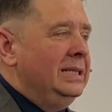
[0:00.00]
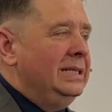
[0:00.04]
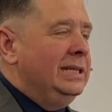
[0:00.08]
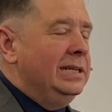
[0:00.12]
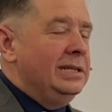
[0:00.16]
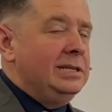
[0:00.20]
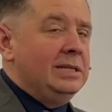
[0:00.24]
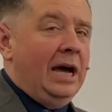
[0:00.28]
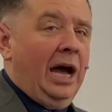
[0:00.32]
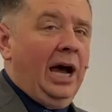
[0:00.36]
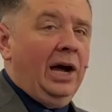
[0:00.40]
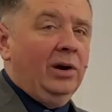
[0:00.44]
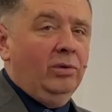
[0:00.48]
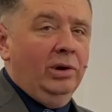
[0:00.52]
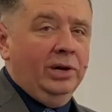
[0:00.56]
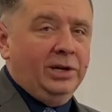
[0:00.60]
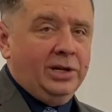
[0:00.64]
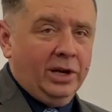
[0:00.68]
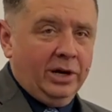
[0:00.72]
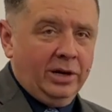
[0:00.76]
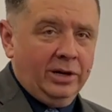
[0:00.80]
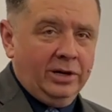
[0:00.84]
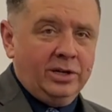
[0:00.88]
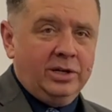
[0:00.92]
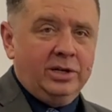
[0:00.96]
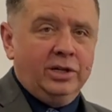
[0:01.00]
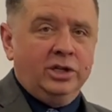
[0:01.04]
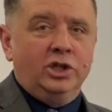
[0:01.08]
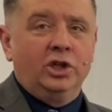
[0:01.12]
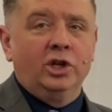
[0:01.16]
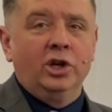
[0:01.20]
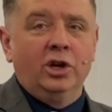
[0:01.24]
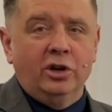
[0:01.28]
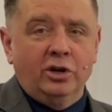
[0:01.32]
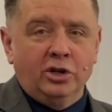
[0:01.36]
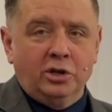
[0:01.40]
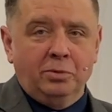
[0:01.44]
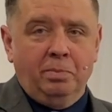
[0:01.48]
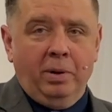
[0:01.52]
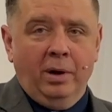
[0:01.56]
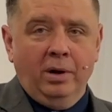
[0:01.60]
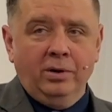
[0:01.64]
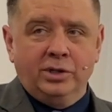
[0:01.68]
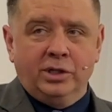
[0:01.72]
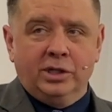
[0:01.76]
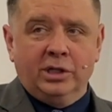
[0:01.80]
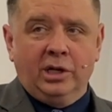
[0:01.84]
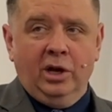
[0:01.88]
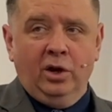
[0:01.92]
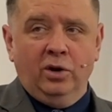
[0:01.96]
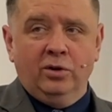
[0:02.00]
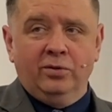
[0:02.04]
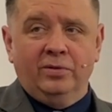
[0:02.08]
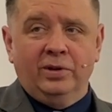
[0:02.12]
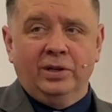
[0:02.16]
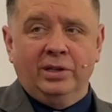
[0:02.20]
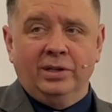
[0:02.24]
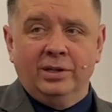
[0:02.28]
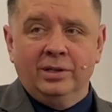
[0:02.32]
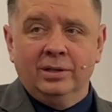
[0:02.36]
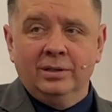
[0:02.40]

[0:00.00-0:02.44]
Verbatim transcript: did not return to church post COVID?